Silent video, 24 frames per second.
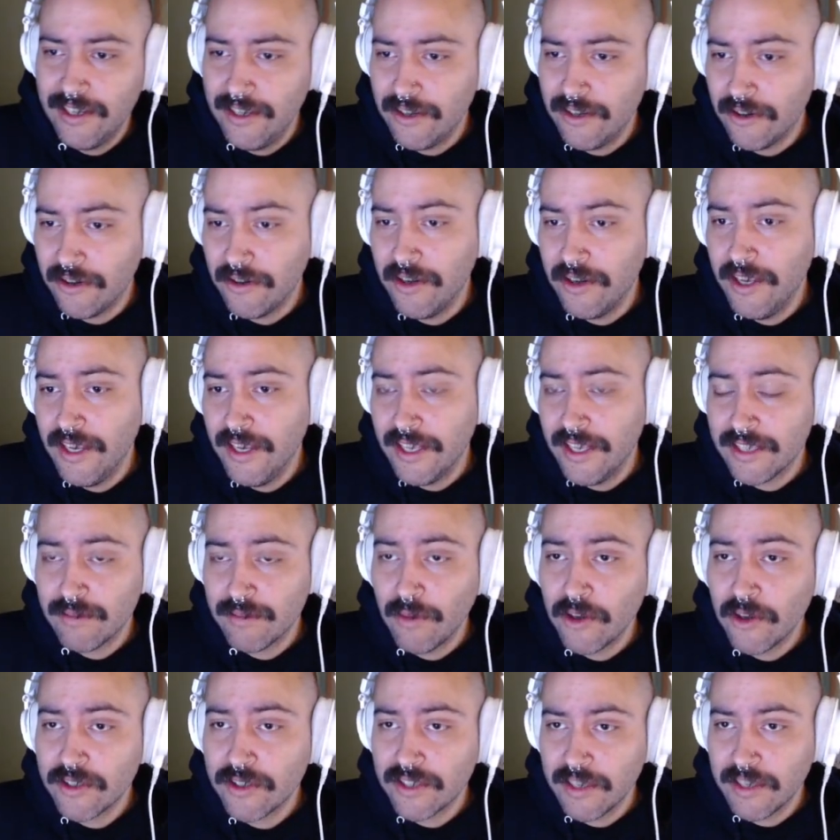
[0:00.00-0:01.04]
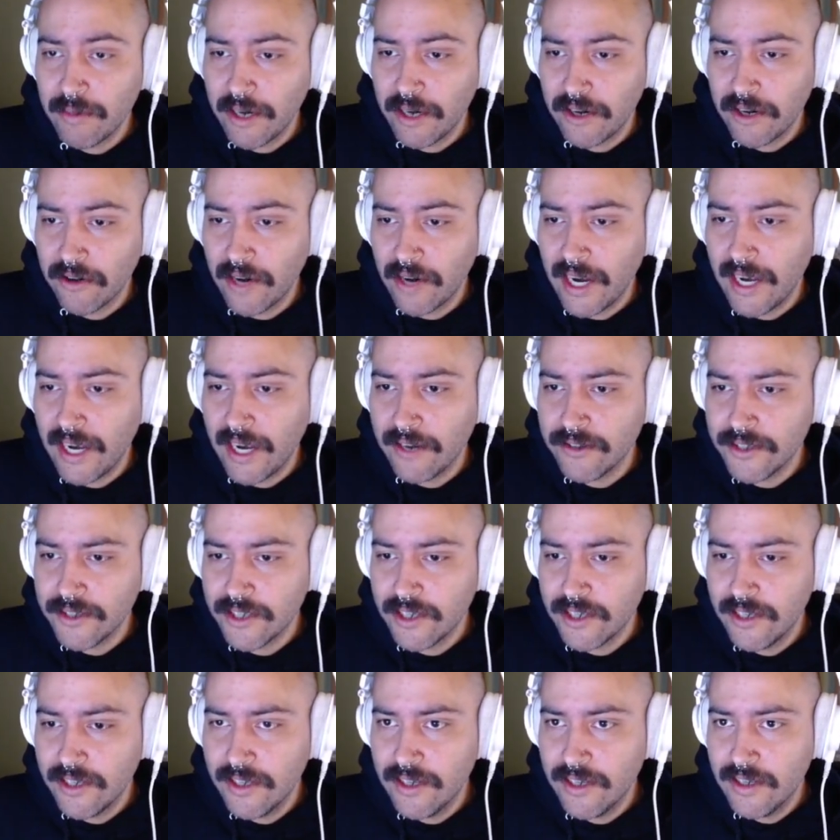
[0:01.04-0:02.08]
or it's mostly bare ground
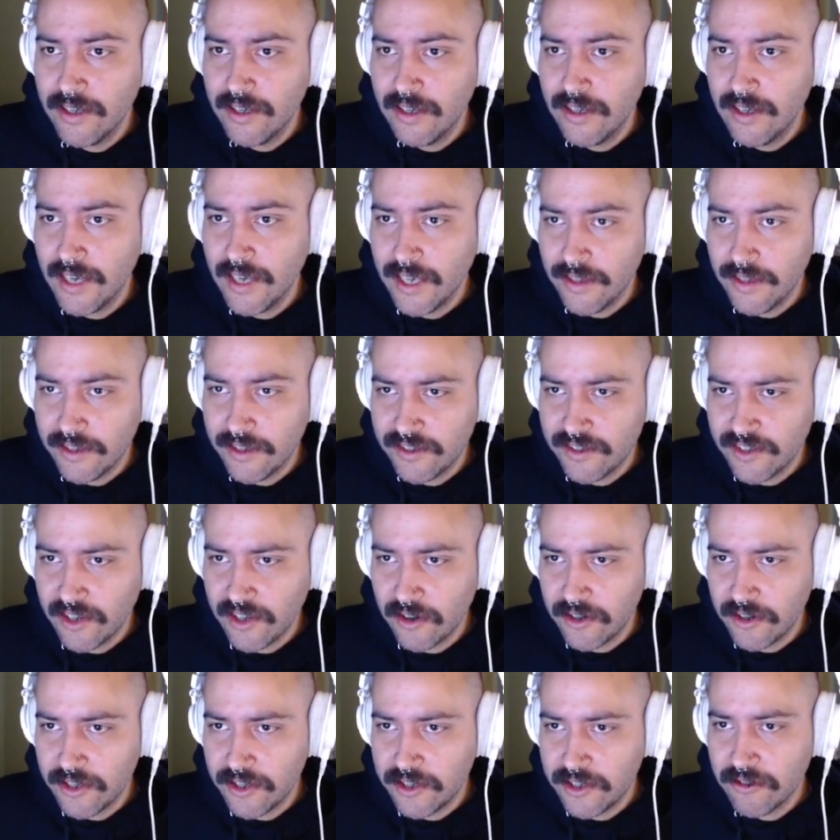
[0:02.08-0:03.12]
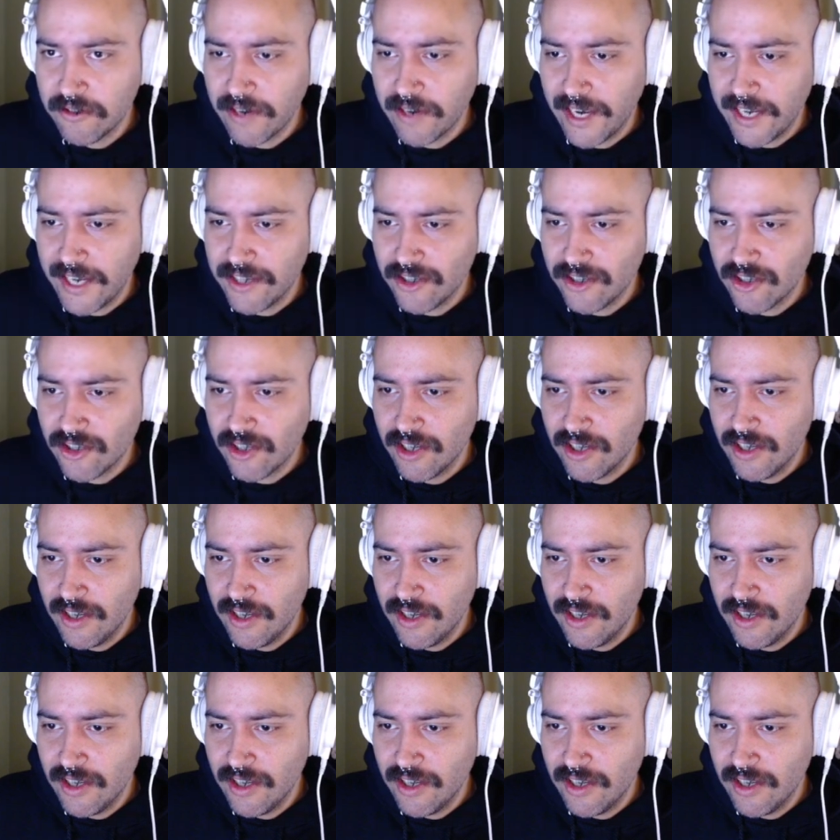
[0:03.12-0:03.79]
in this 0 to 2 range.